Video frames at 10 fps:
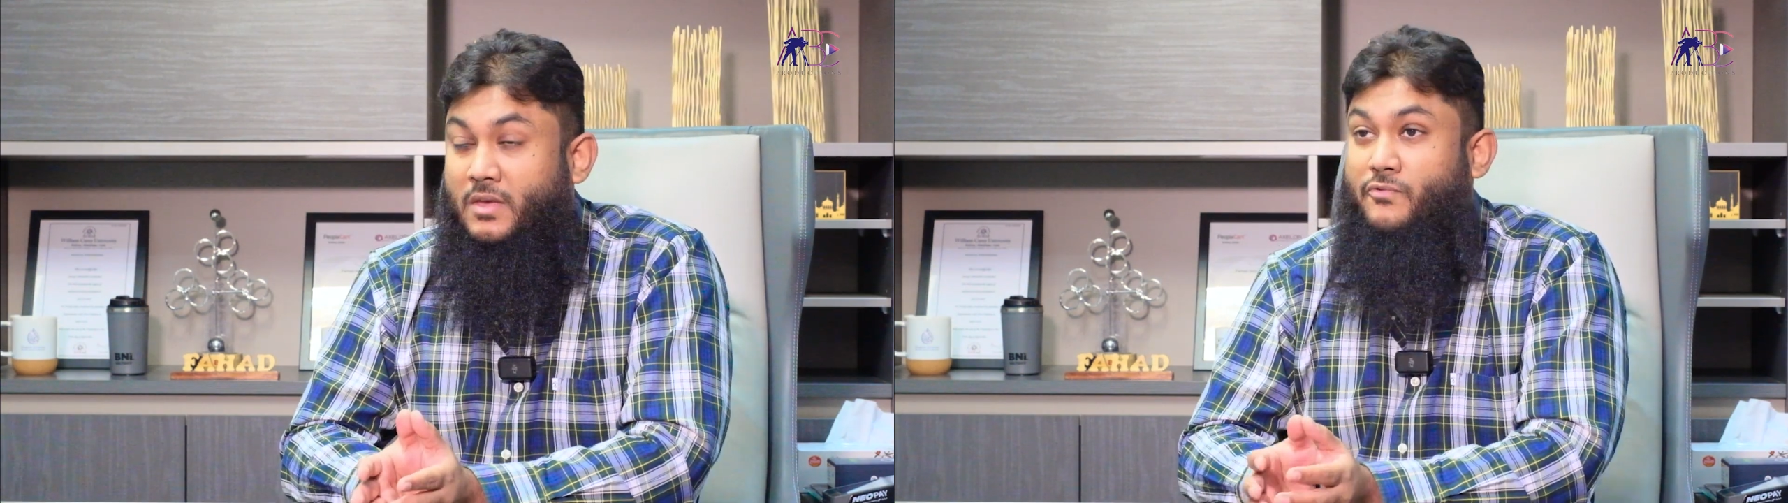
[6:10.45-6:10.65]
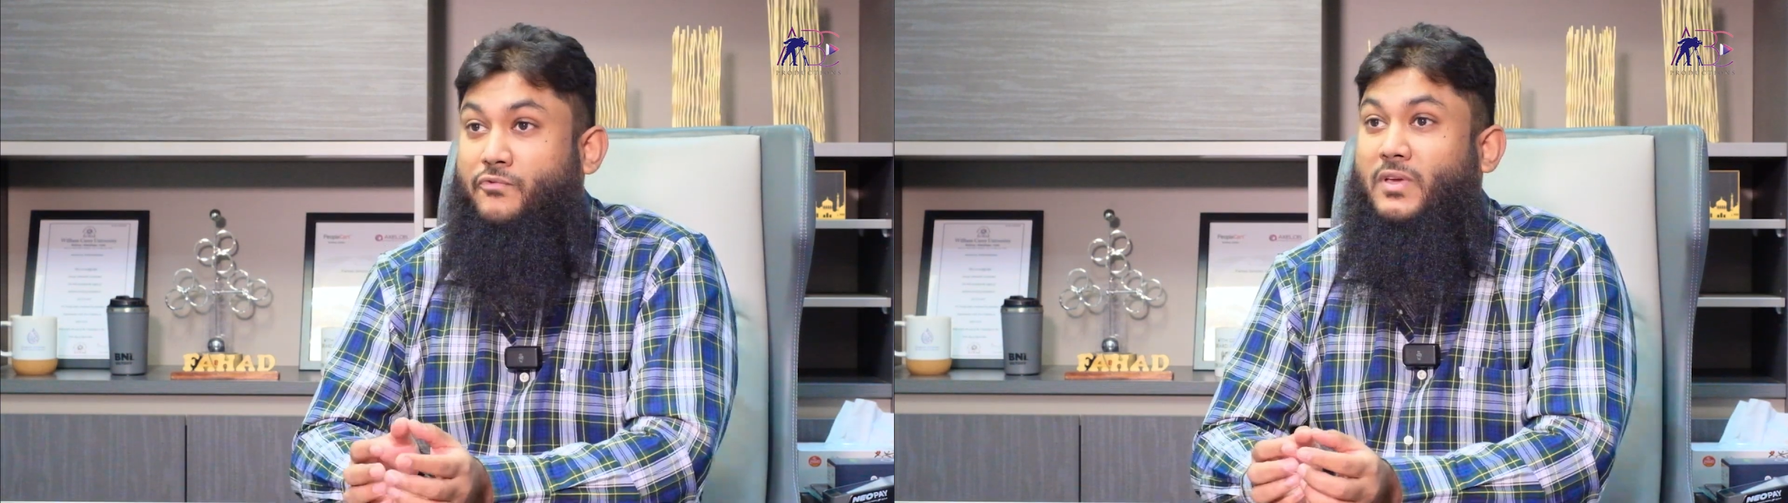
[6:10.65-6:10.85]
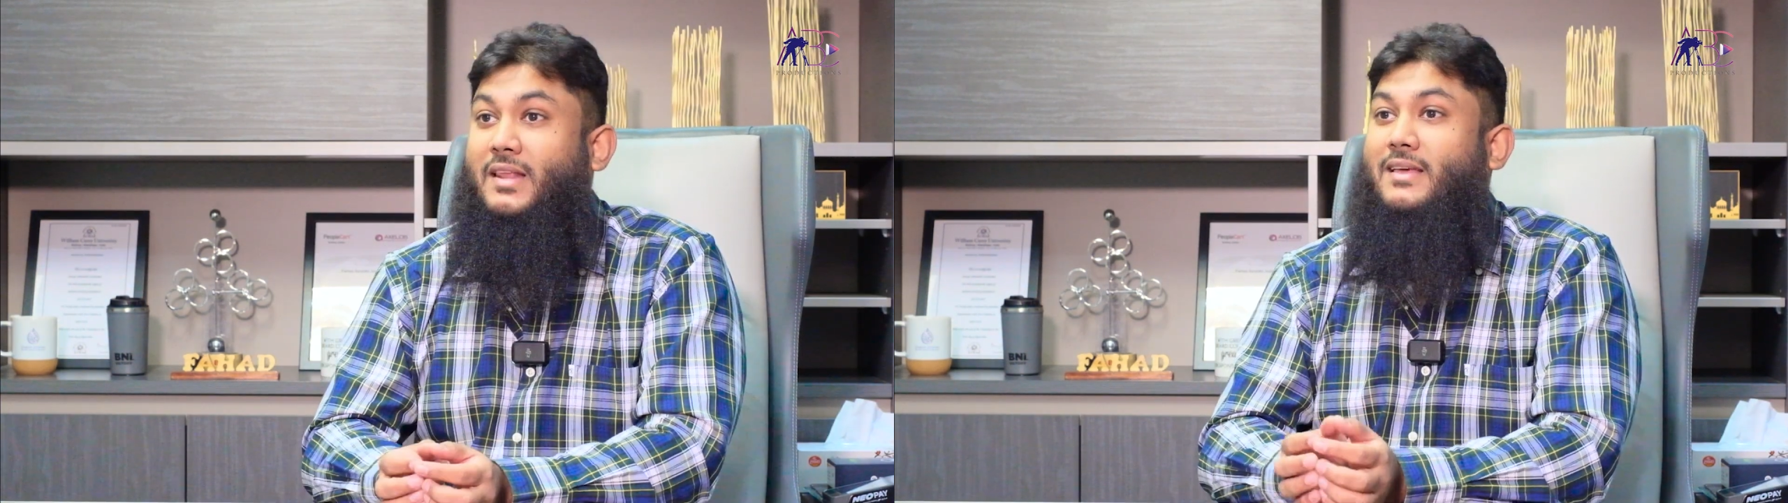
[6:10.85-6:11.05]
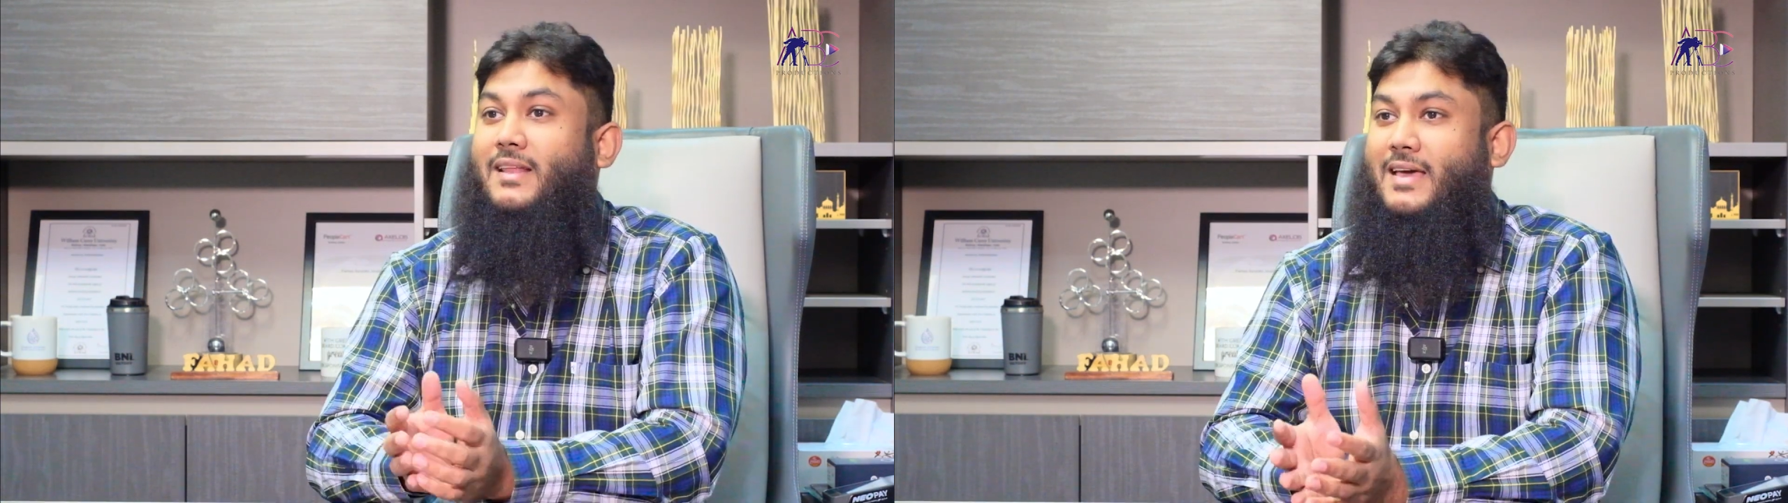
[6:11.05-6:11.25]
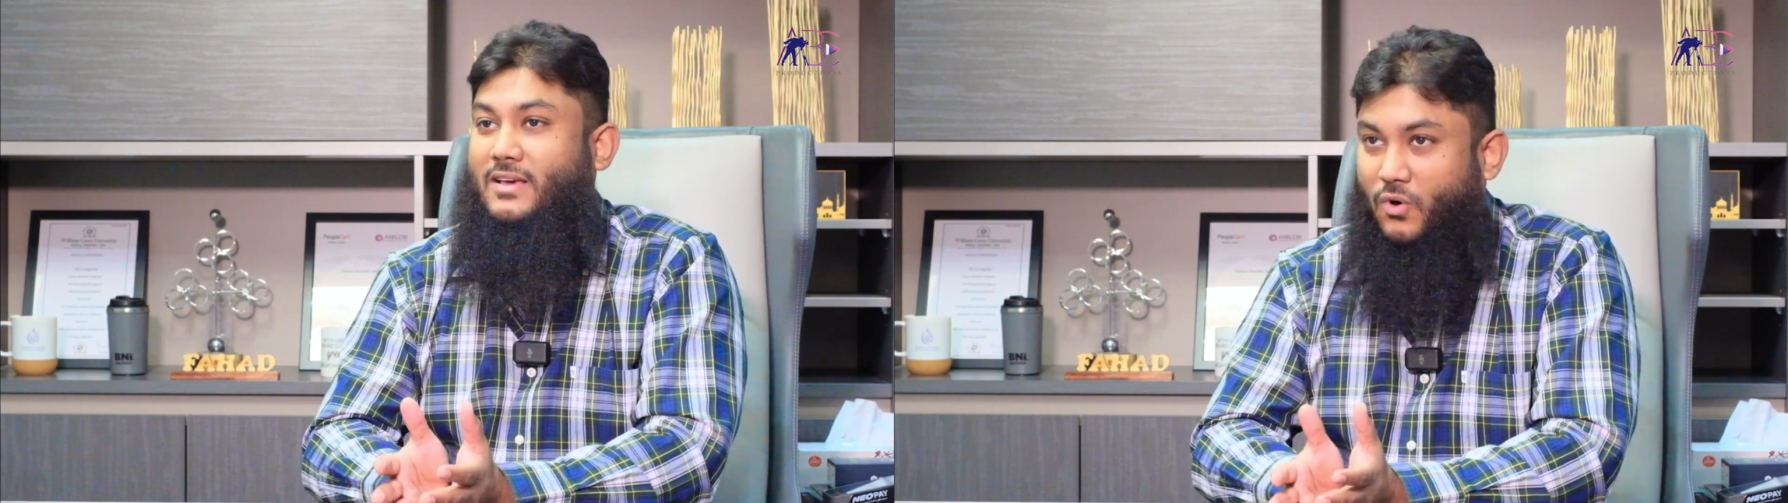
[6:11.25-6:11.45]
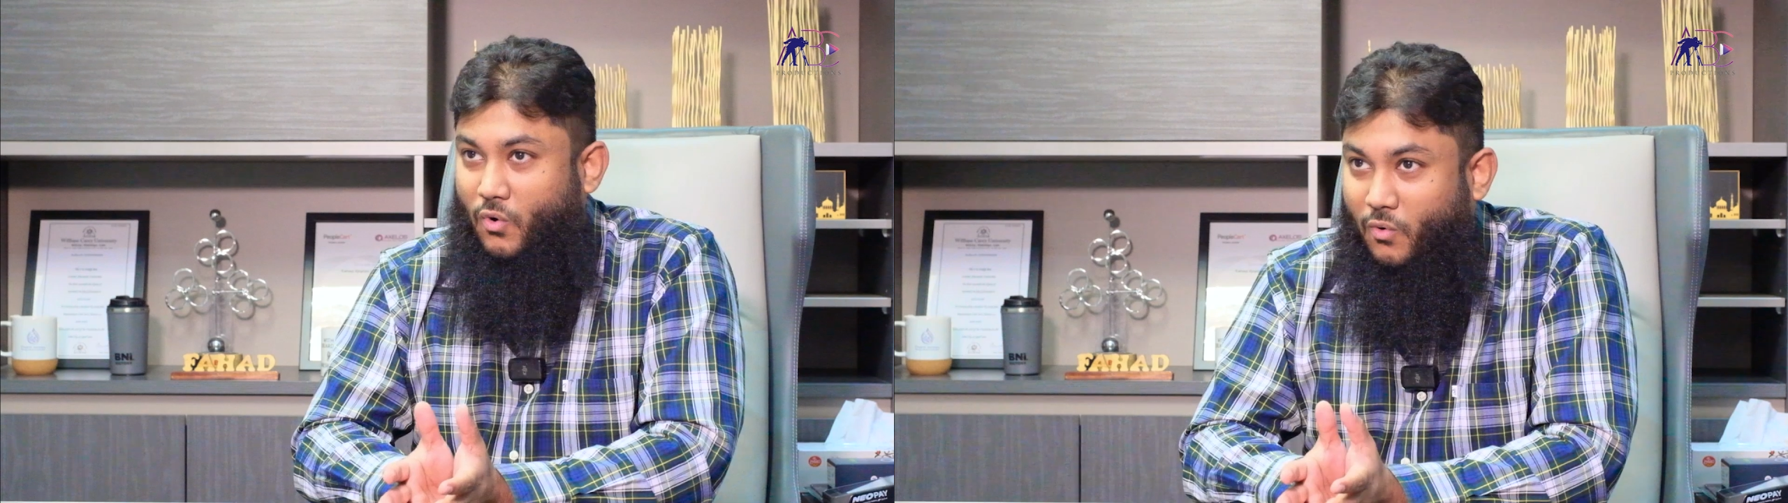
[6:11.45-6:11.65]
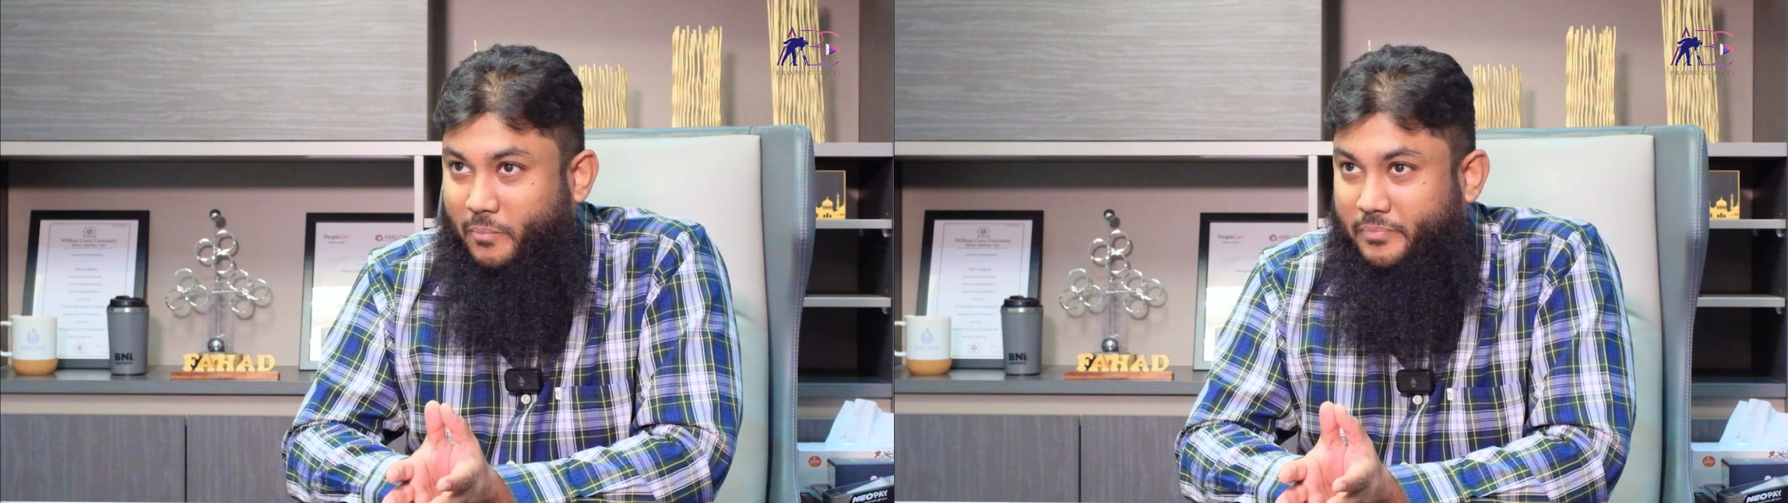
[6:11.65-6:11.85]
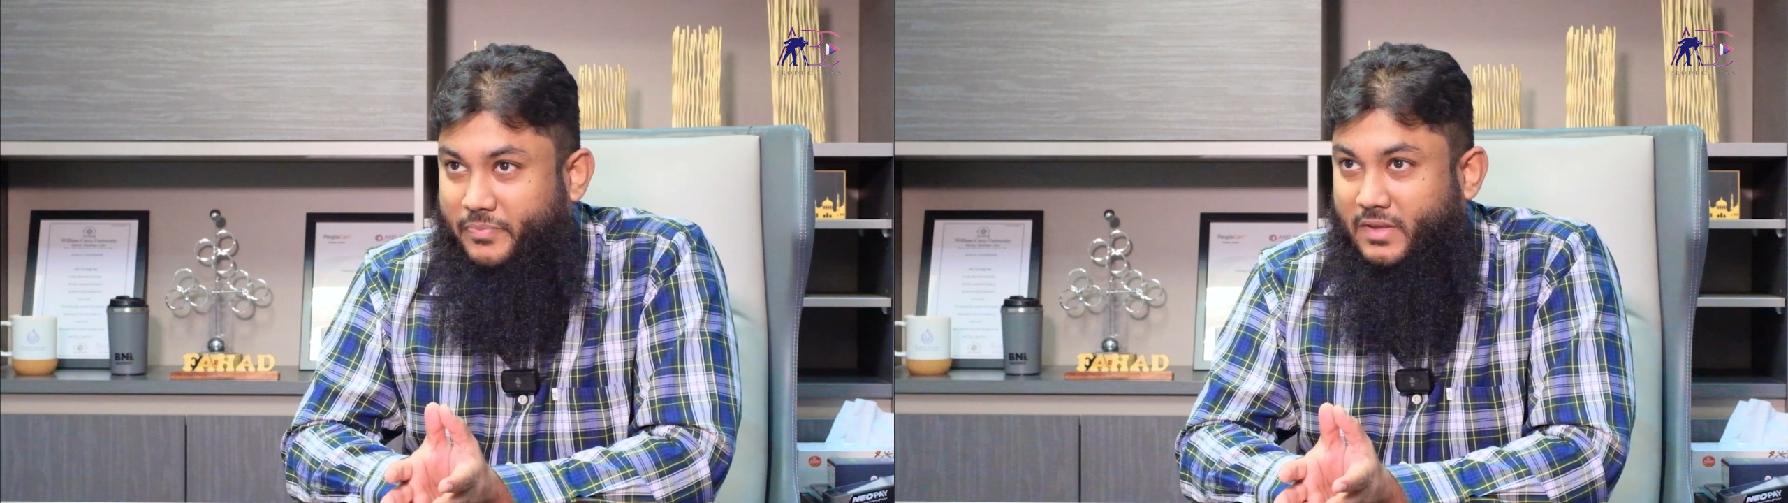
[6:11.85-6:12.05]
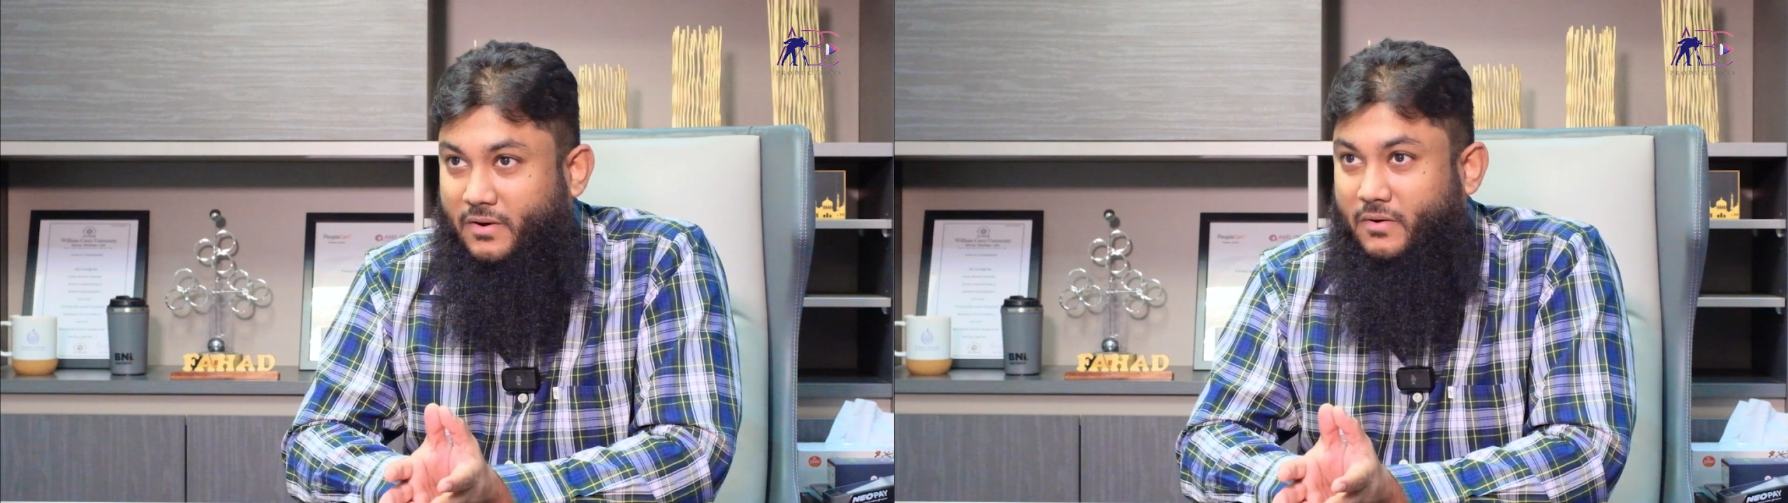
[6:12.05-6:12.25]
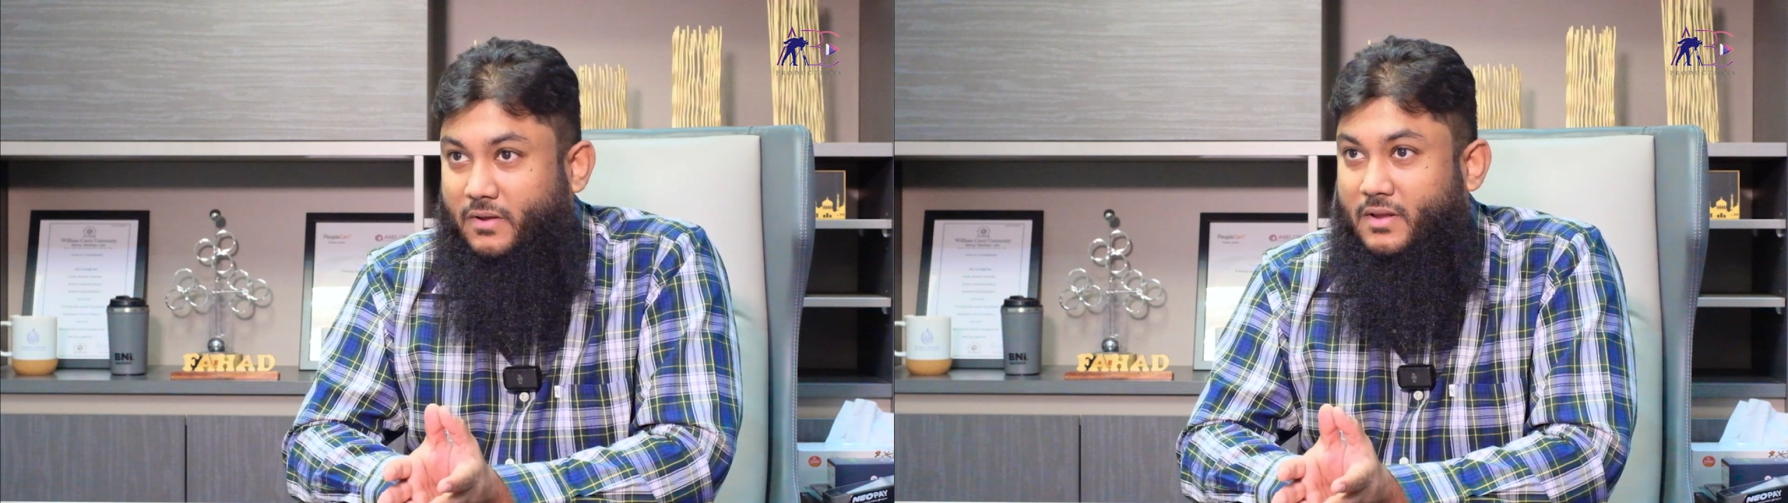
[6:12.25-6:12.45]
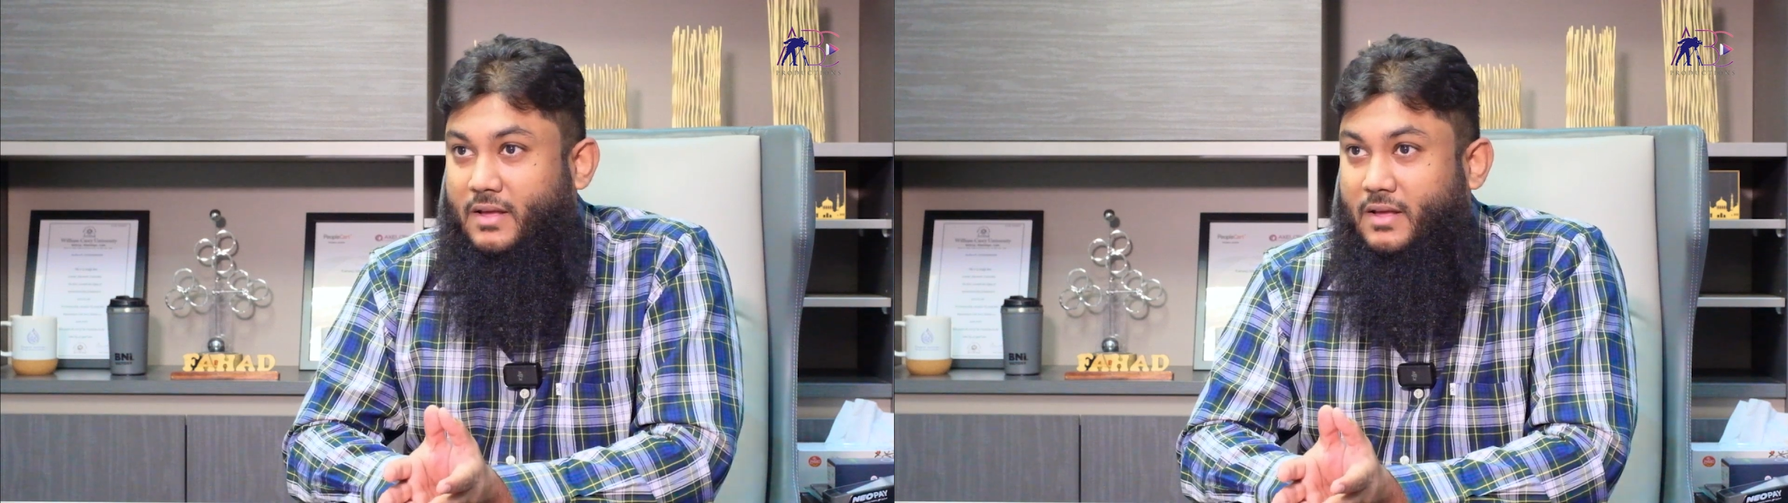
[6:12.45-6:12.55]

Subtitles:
feeling like home, you know.